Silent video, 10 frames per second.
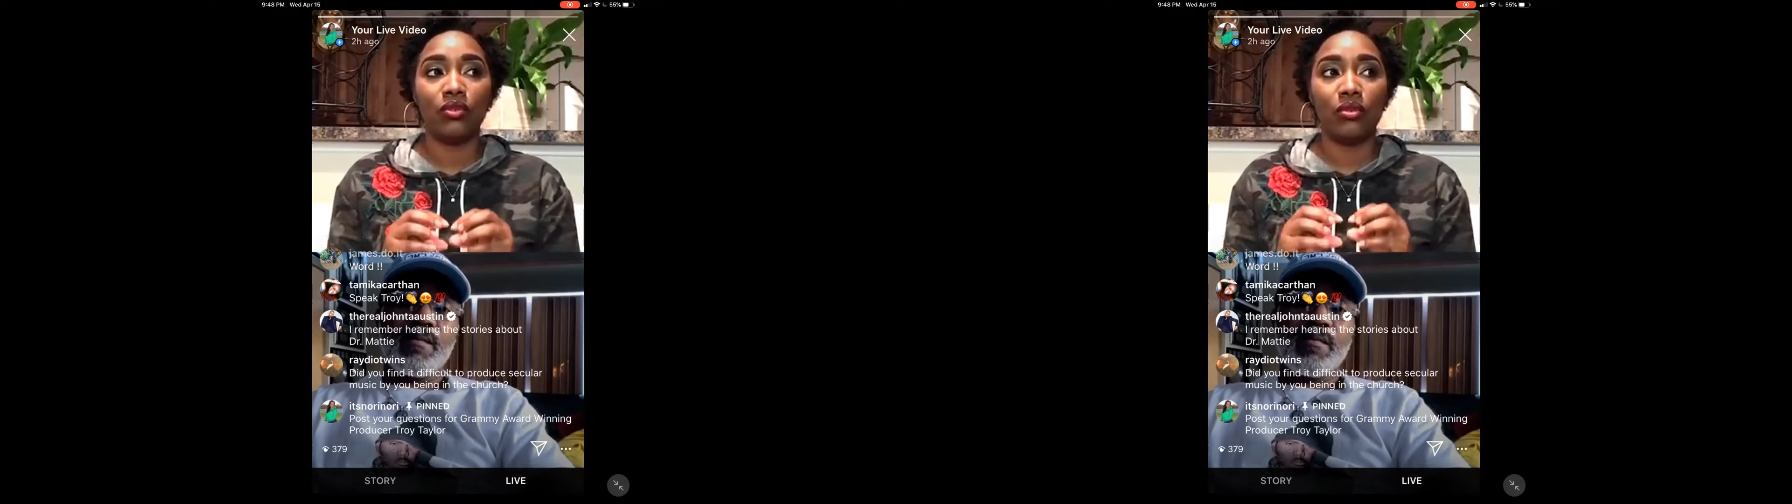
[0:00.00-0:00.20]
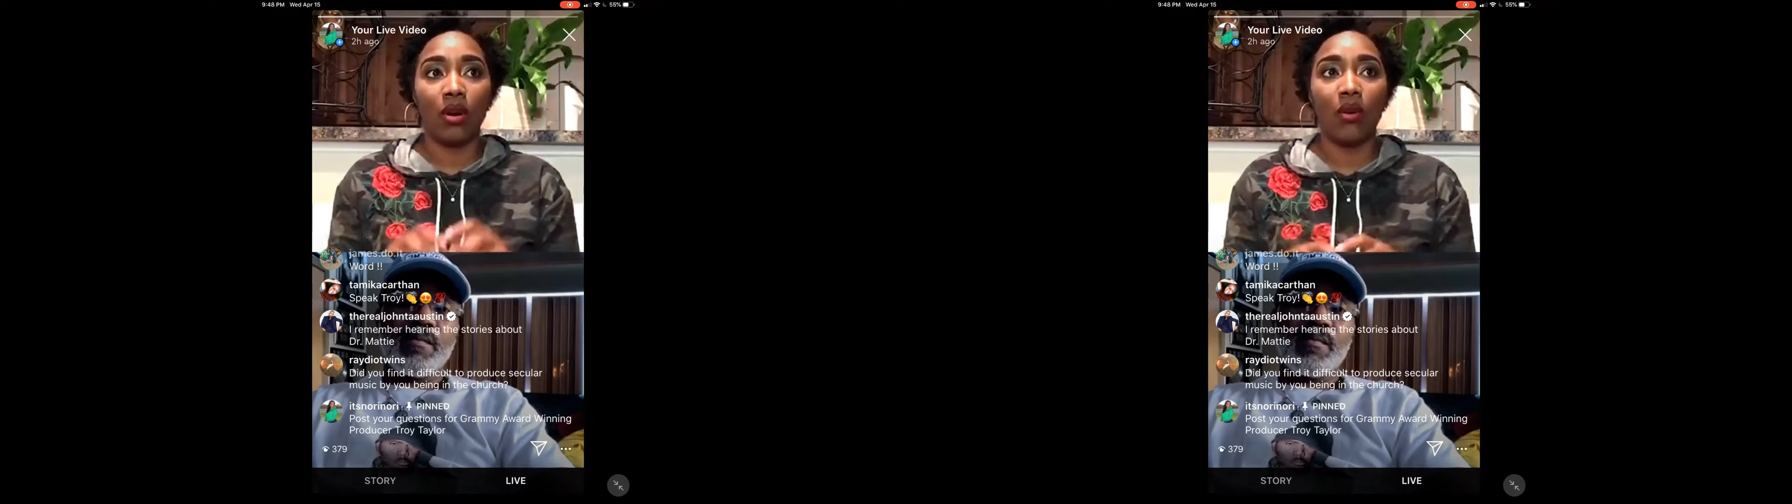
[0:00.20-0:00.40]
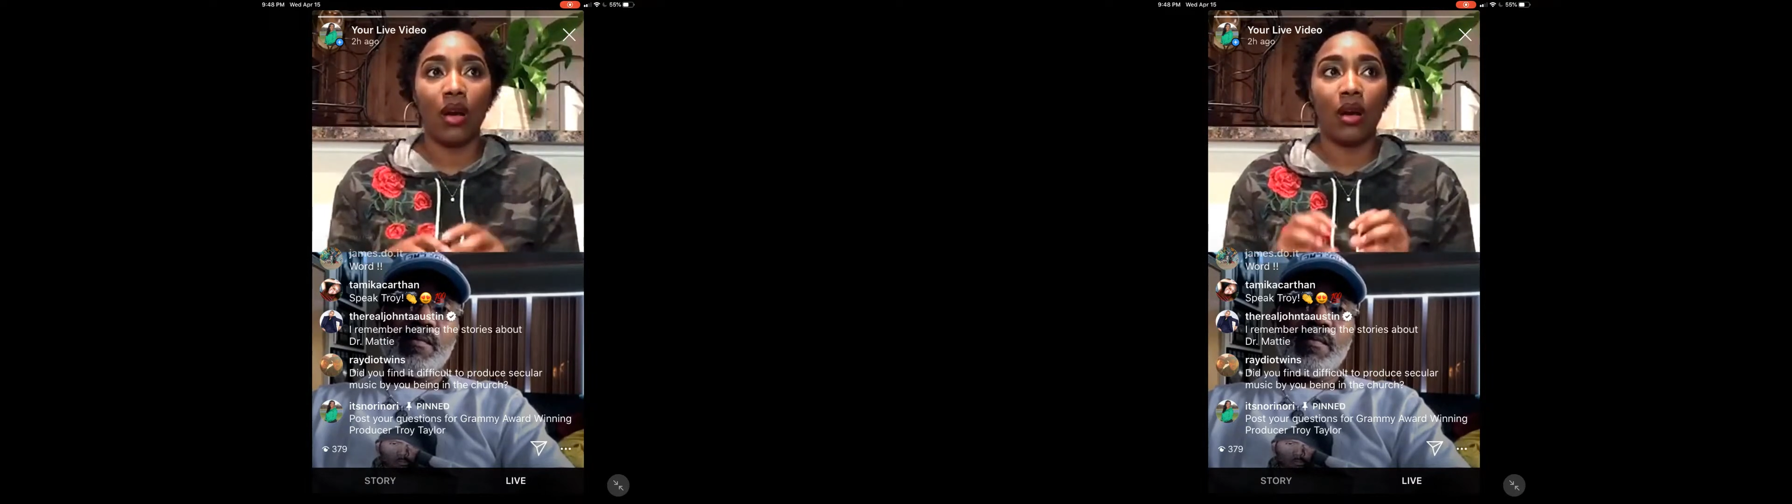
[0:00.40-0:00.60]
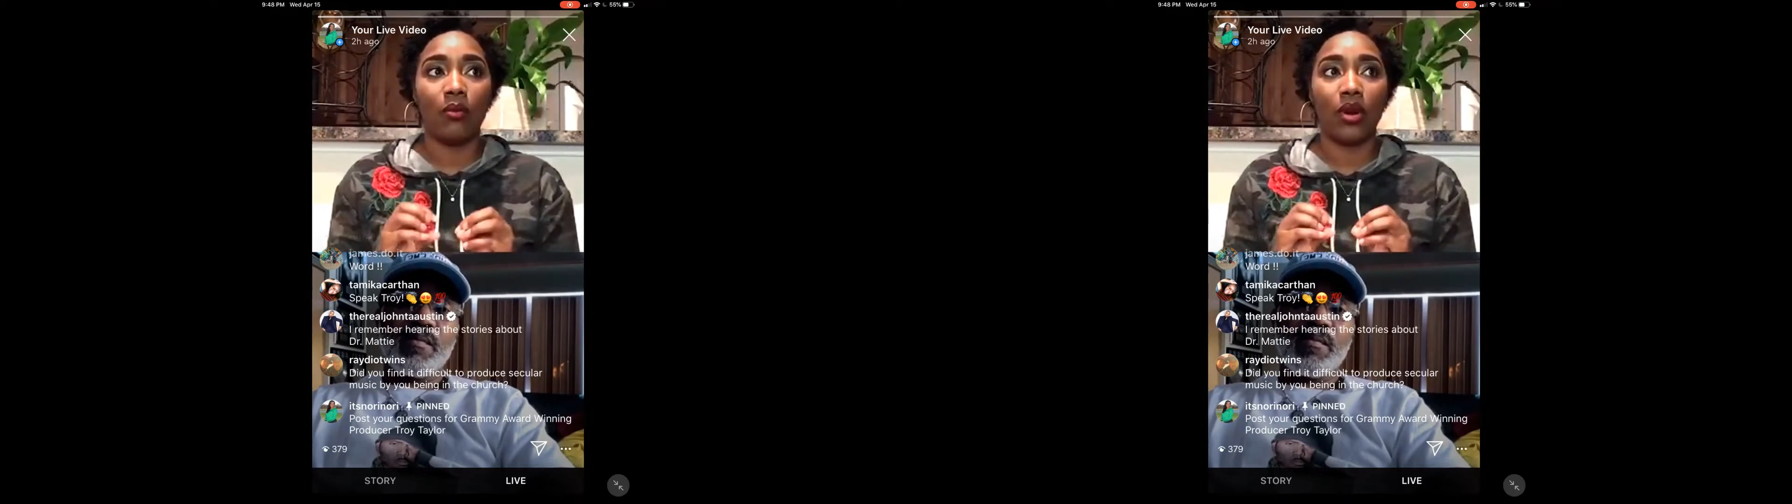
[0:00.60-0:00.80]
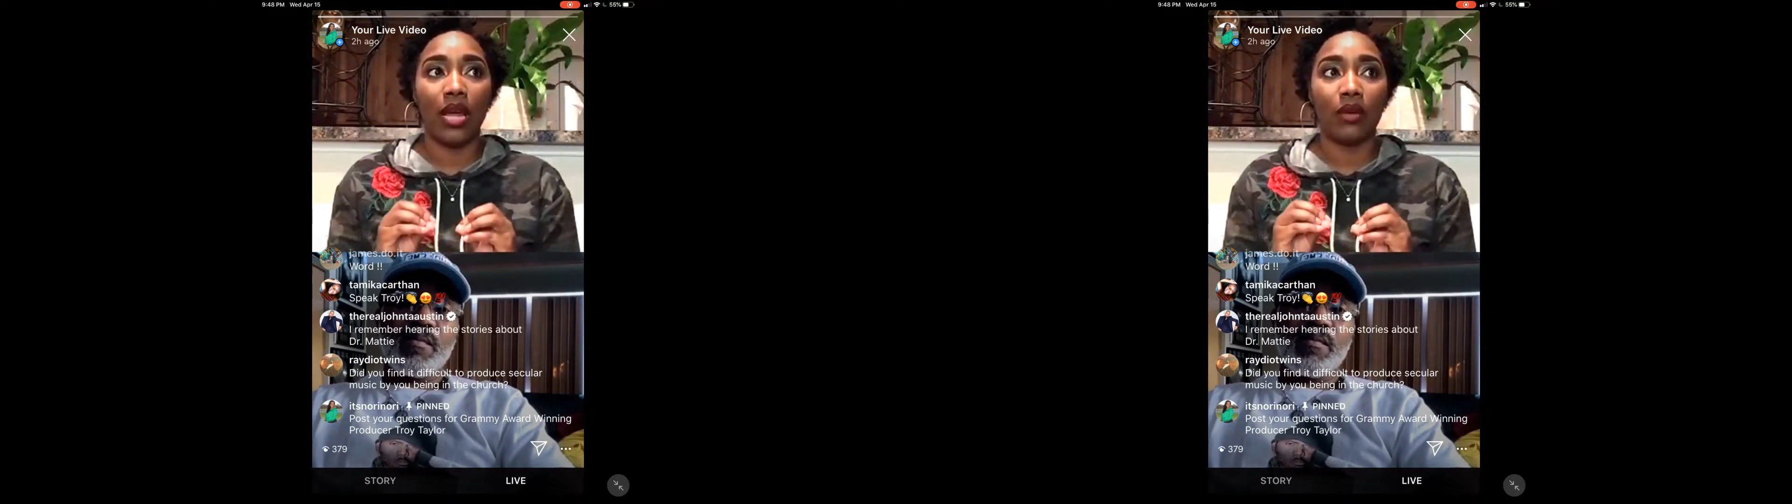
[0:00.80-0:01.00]
grow up
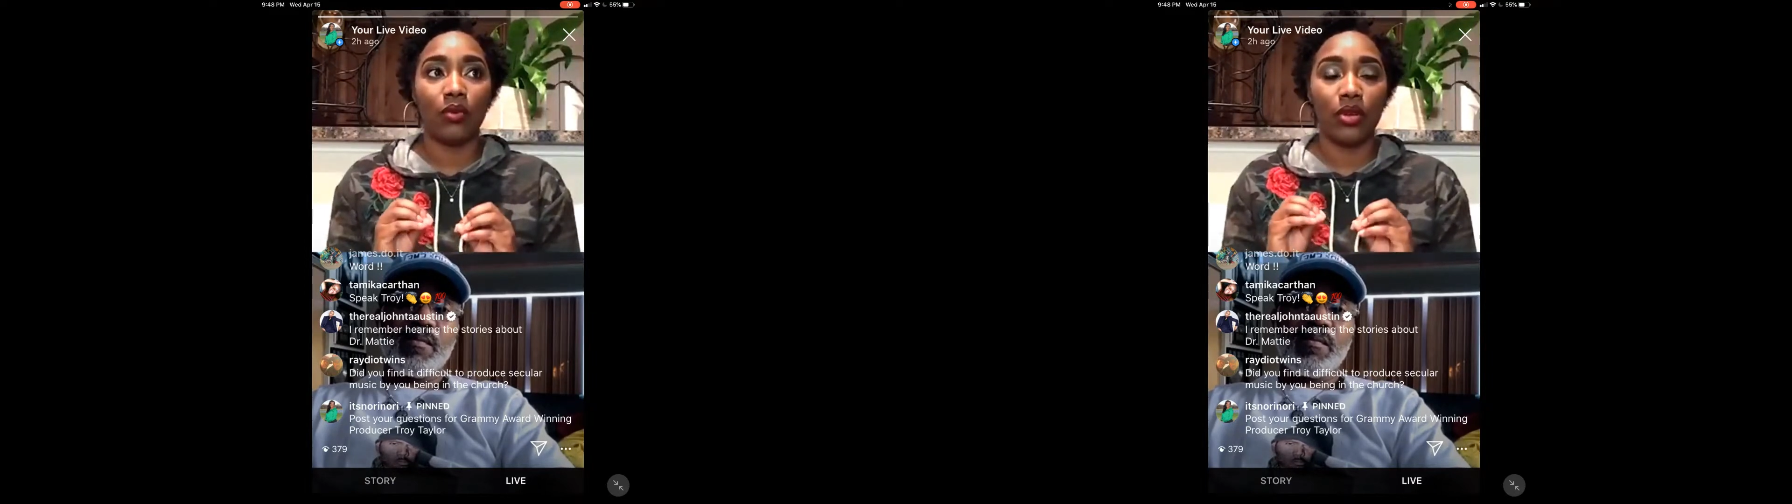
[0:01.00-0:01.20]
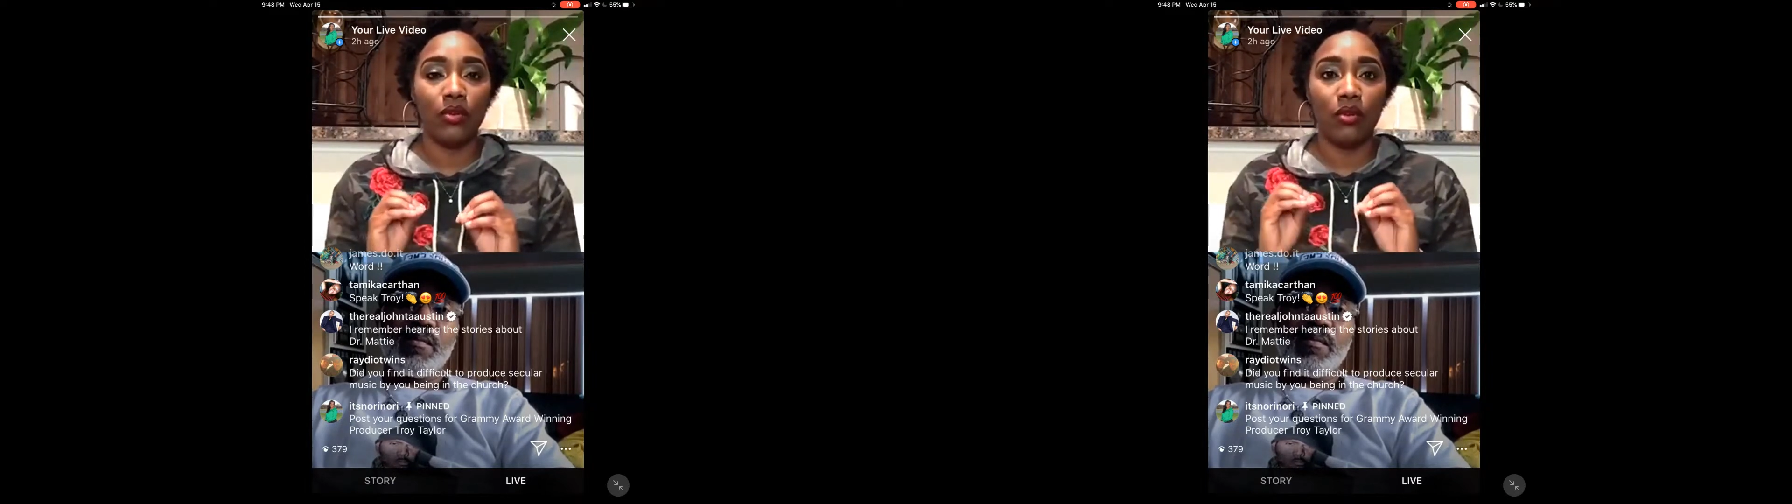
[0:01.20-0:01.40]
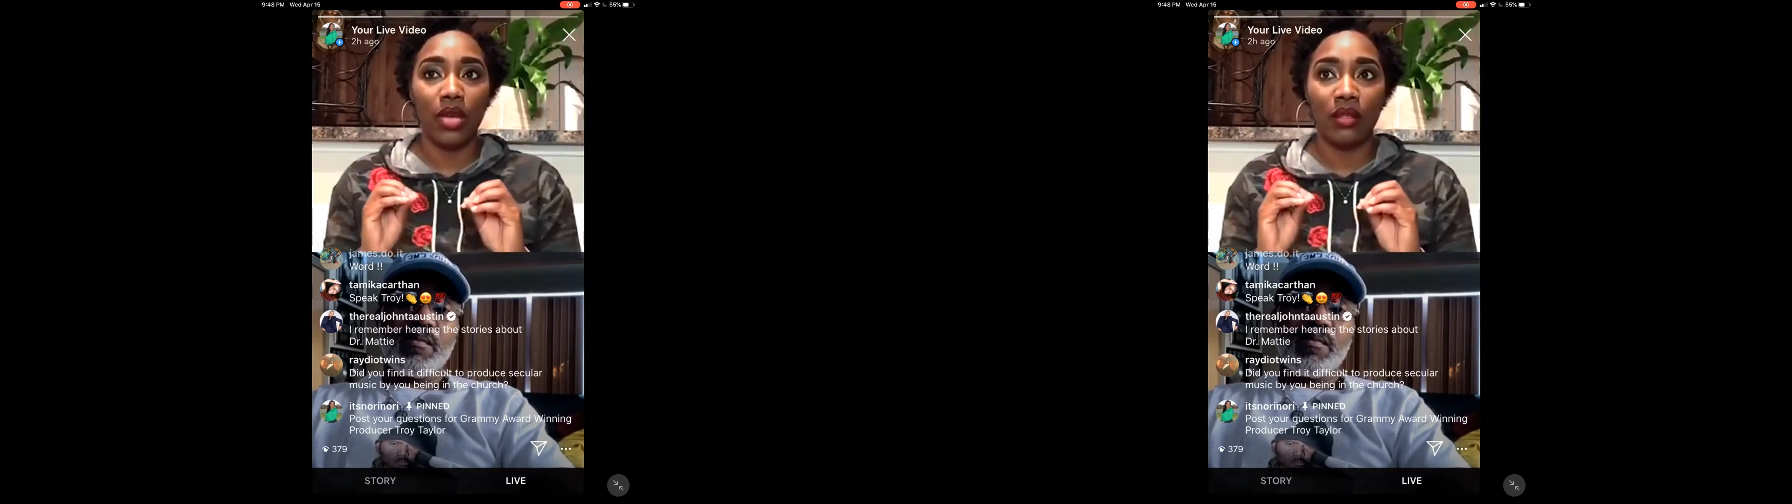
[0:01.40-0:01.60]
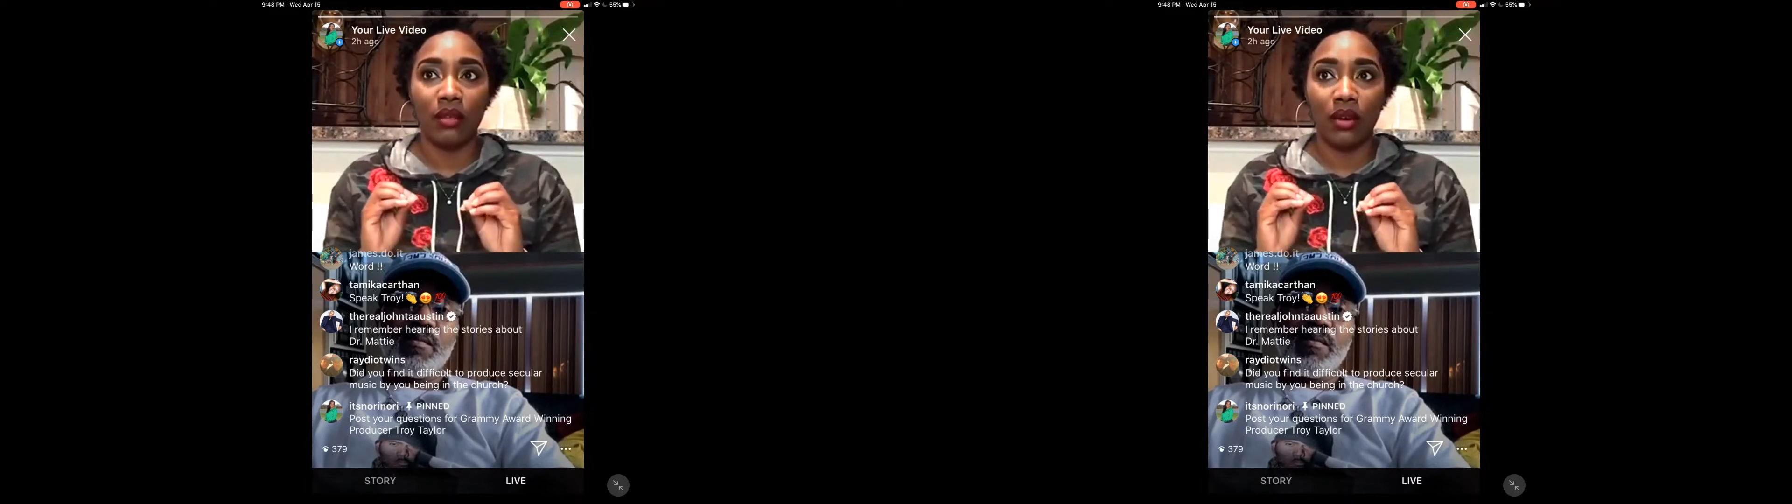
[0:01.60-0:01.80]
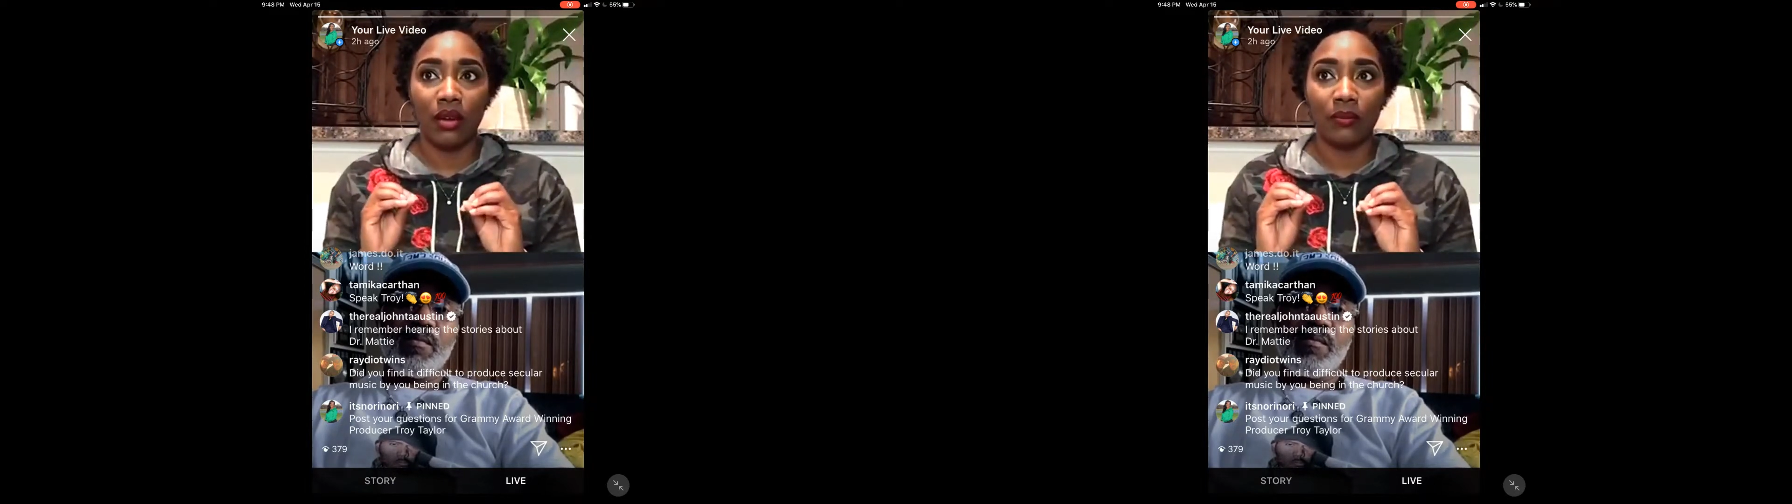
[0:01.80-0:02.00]
where like were you in
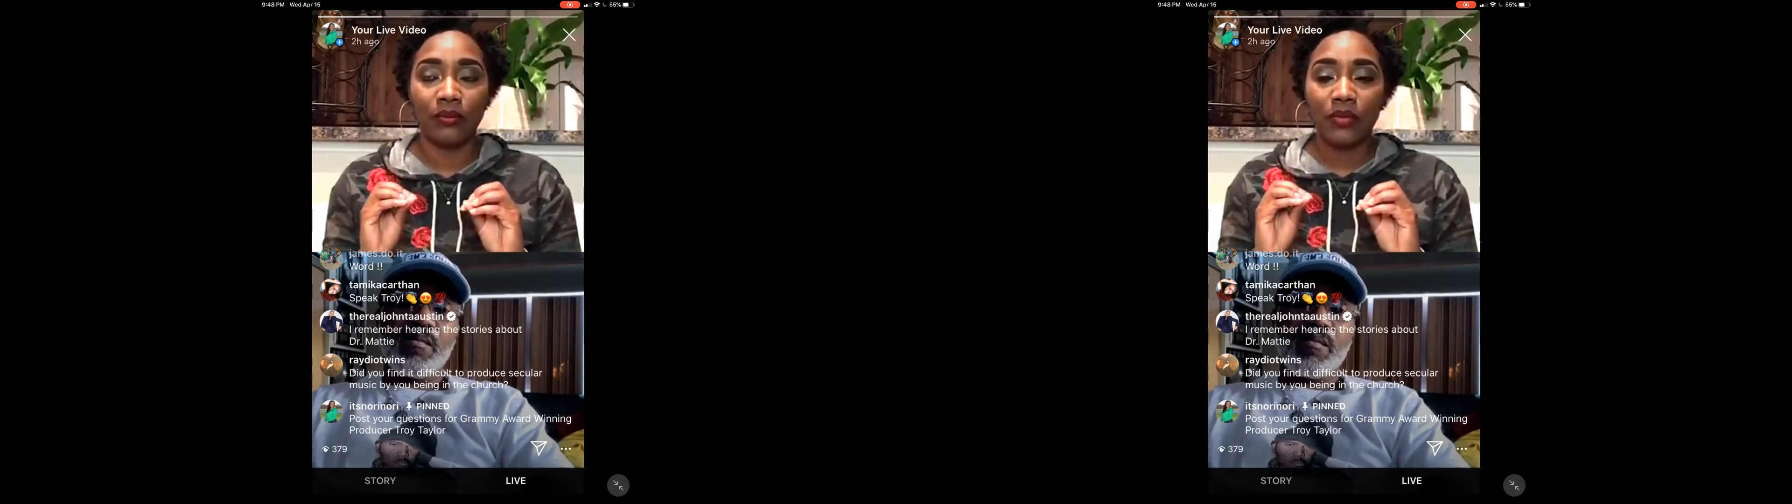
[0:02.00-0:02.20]
the